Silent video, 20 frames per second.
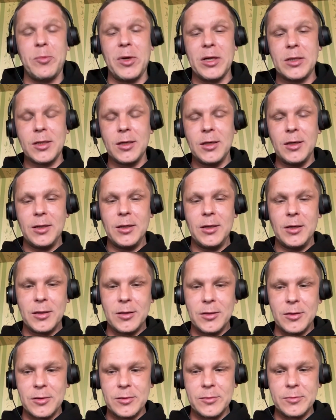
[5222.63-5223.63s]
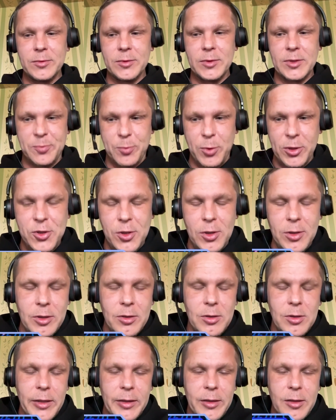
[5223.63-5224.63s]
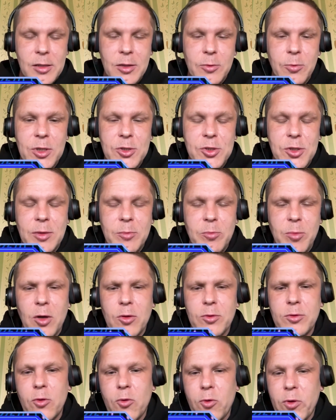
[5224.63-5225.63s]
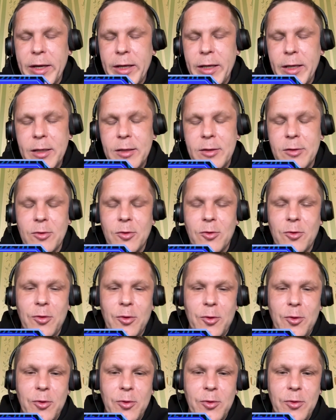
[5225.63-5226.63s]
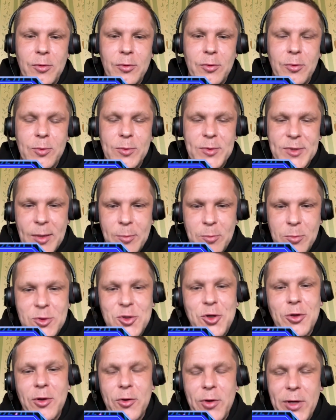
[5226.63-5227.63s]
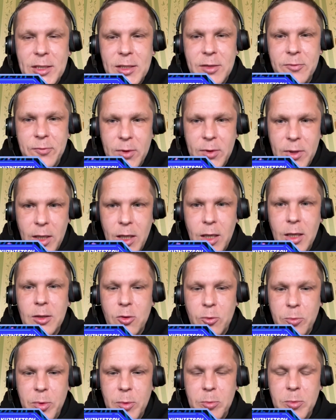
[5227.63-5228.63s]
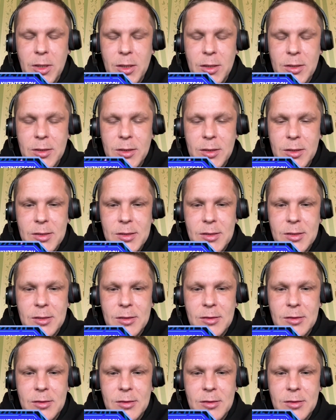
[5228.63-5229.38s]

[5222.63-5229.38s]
But especially like question about reg or some generative AI capabilities,